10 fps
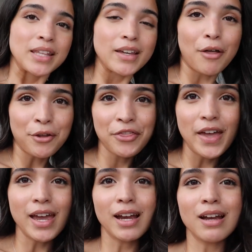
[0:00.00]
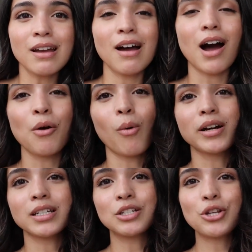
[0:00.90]
The other thing I
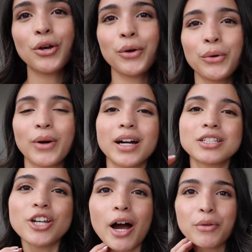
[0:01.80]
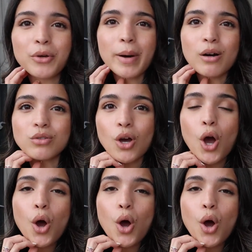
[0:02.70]
wanted to kind of chat with you about